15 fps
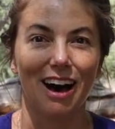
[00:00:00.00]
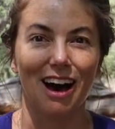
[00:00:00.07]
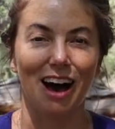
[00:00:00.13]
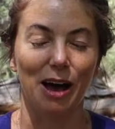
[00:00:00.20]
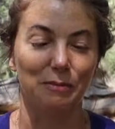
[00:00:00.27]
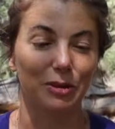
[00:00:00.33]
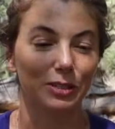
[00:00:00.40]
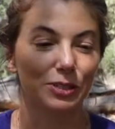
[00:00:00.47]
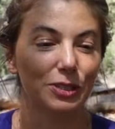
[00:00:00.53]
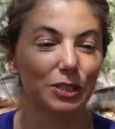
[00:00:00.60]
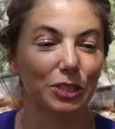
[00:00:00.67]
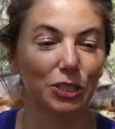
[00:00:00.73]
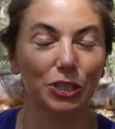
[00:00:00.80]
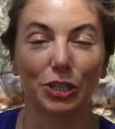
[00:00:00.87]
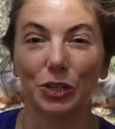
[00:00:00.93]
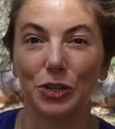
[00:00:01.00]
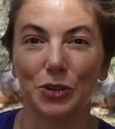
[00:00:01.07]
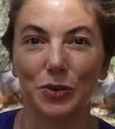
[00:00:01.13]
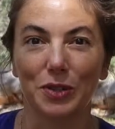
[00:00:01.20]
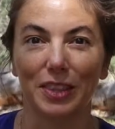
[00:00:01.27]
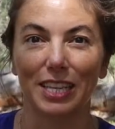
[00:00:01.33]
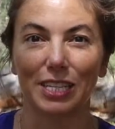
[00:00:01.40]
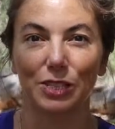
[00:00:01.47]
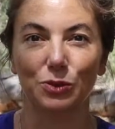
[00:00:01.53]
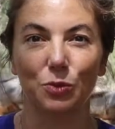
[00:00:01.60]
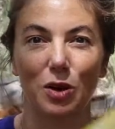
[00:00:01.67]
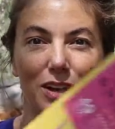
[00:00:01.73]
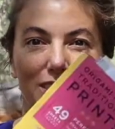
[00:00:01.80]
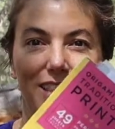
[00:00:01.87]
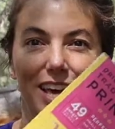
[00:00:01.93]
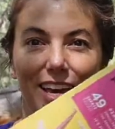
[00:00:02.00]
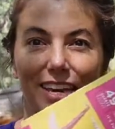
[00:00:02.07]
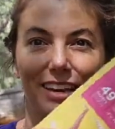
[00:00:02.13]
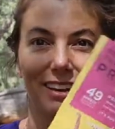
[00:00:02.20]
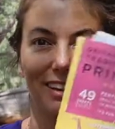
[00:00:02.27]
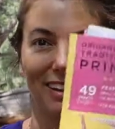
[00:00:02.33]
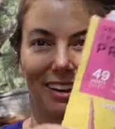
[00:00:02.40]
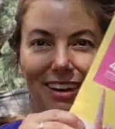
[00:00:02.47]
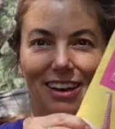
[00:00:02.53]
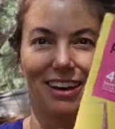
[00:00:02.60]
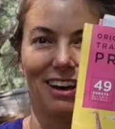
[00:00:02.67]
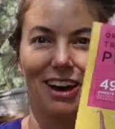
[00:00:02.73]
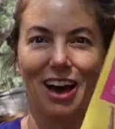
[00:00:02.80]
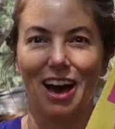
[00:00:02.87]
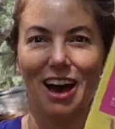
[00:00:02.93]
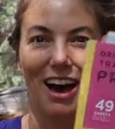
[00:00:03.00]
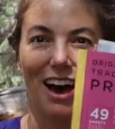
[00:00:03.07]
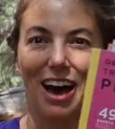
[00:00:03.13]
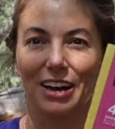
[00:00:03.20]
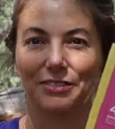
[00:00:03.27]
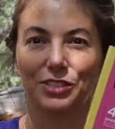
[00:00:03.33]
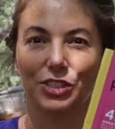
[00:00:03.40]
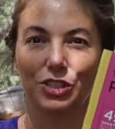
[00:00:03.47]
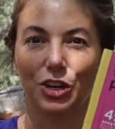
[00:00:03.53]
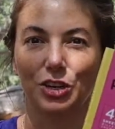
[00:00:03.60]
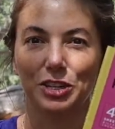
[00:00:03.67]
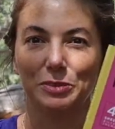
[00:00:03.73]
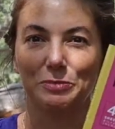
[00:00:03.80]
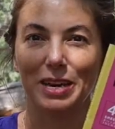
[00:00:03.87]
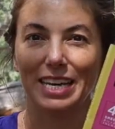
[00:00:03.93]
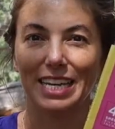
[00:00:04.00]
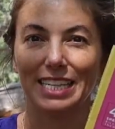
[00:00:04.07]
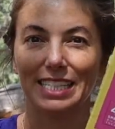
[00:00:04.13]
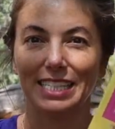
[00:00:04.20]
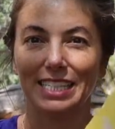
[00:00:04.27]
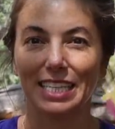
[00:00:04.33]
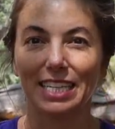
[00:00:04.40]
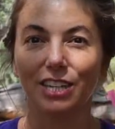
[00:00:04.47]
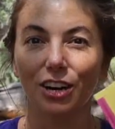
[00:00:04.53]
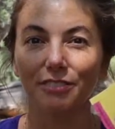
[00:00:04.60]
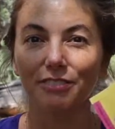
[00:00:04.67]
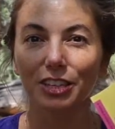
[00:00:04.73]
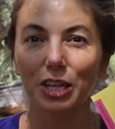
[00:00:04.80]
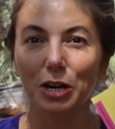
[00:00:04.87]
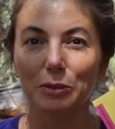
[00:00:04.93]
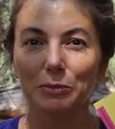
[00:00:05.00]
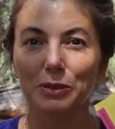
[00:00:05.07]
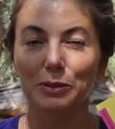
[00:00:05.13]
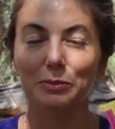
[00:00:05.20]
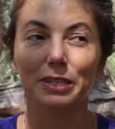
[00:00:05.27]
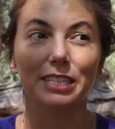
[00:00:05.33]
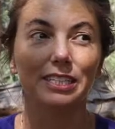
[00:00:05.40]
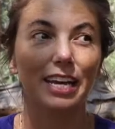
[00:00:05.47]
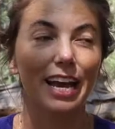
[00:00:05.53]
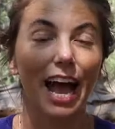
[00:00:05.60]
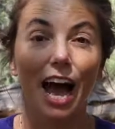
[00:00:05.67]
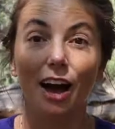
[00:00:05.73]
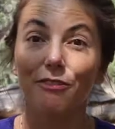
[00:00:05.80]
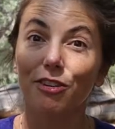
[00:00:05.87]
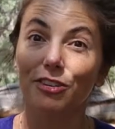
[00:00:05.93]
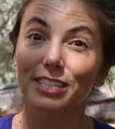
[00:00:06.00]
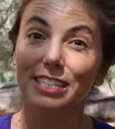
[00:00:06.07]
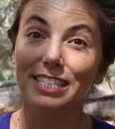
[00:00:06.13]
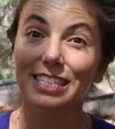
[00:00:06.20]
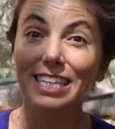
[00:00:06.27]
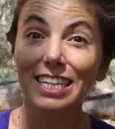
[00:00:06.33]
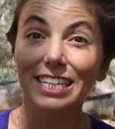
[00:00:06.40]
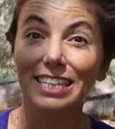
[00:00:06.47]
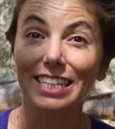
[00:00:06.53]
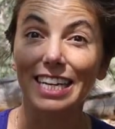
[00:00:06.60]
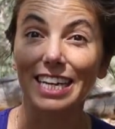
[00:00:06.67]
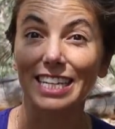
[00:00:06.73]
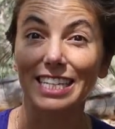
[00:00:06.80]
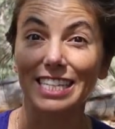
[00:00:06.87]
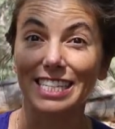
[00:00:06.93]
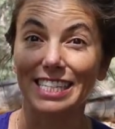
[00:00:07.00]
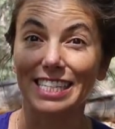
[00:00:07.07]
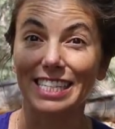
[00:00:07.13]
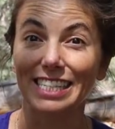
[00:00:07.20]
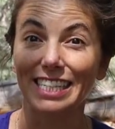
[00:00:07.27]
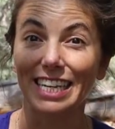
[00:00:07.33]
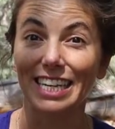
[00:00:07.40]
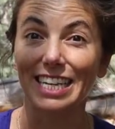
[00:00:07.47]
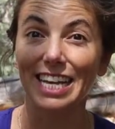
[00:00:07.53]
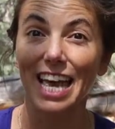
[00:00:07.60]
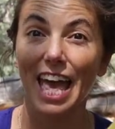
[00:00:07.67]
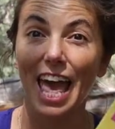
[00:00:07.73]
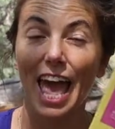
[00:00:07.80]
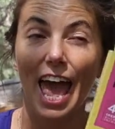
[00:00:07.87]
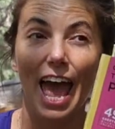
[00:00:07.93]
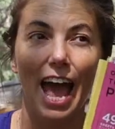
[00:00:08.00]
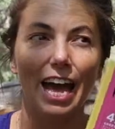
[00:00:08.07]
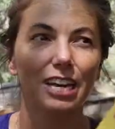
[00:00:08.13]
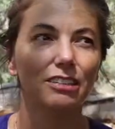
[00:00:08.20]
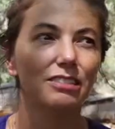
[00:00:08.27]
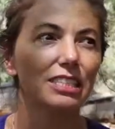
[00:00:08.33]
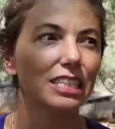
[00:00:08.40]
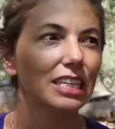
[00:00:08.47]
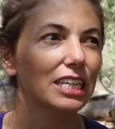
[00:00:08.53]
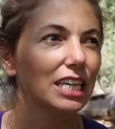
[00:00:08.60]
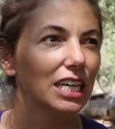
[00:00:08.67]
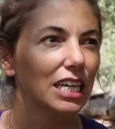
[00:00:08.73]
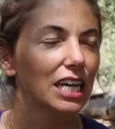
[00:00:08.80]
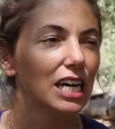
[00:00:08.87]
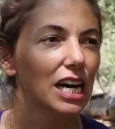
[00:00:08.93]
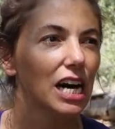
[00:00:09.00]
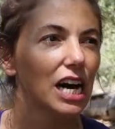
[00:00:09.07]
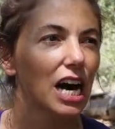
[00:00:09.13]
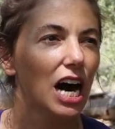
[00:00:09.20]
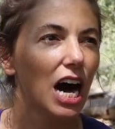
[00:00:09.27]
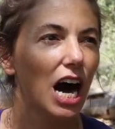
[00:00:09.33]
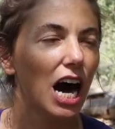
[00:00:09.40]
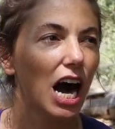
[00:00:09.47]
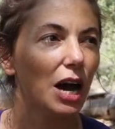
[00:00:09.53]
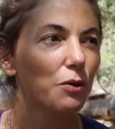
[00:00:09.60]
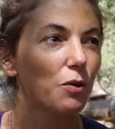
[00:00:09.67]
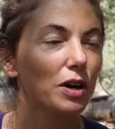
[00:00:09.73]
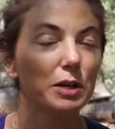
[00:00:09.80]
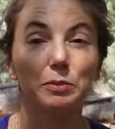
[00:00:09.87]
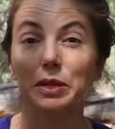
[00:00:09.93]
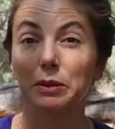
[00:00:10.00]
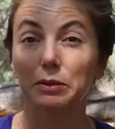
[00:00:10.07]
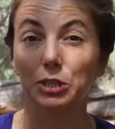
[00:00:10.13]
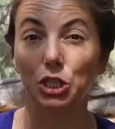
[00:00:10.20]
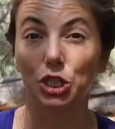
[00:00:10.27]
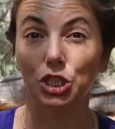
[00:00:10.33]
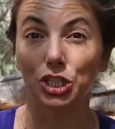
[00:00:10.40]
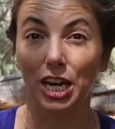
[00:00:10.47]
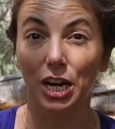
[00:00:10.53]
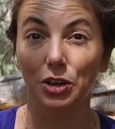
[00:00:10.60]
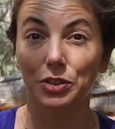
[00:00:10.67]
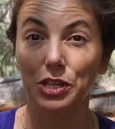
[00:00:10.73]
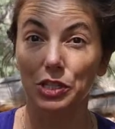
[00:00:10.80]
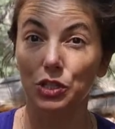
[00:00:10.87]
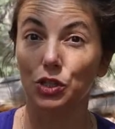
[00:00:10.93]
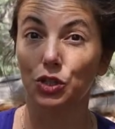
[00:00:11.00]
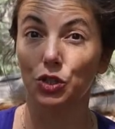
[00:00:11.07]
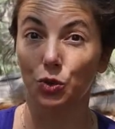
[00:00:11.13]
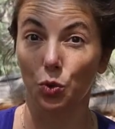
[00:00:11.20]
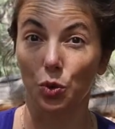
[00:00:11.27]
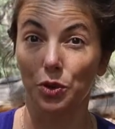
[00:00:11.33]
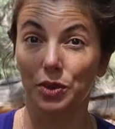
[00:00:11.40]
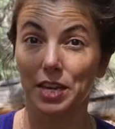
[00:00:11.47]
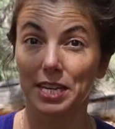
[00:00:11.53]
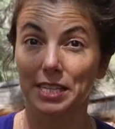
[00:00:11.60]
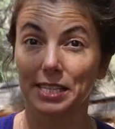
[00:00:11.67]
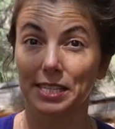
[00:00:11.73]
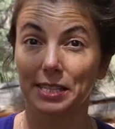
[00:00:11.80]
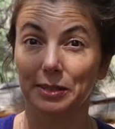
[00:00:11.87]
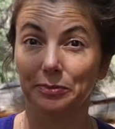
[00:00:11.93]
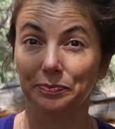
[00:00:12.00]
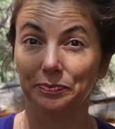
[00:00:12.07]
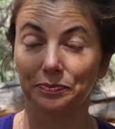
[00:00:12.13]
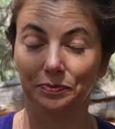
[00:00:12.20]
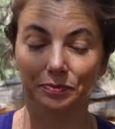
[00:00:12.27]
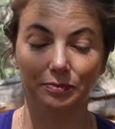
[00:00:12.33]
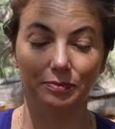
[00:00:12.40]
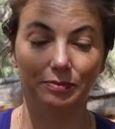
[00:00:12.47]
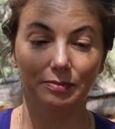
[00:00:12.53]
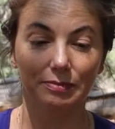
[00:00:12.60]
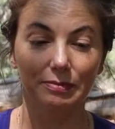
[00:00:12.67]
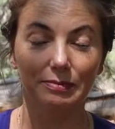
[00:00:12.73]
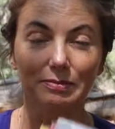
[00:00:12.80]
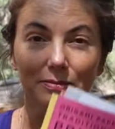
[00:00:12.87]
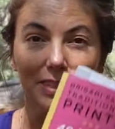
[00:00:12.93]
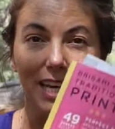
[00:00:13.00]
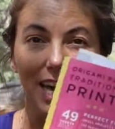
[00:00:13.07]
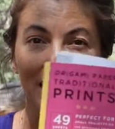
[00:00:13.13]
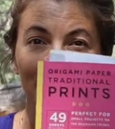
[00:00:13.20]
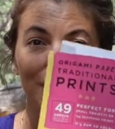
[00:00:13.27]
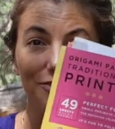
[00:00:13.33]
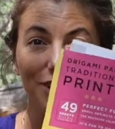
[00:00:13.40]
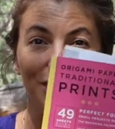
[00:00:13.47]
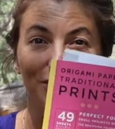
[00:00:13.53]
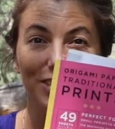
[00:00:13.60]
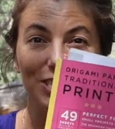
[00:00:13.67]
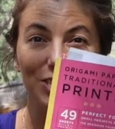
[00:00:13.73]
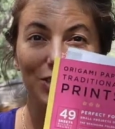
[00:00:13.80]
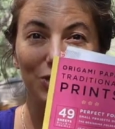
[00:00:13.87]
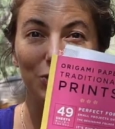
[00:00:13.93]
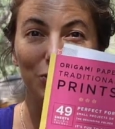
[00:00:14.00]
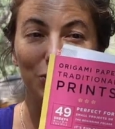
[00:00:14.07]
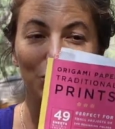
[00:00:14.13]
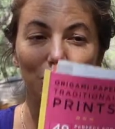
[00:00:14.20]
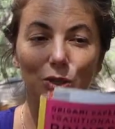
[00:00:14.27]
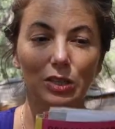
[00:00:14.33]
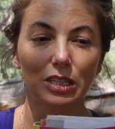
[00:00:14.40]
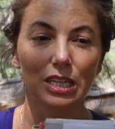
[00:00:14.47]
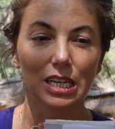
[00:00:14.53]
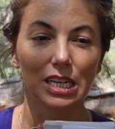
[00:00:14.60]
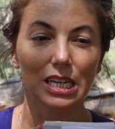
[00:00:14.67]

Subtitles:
I'm also going to show you in this one, like, I've started making seed envelopes because I have all this seed at the end of the season, and I was like, I want to be able to share this, store this, and I've got this cool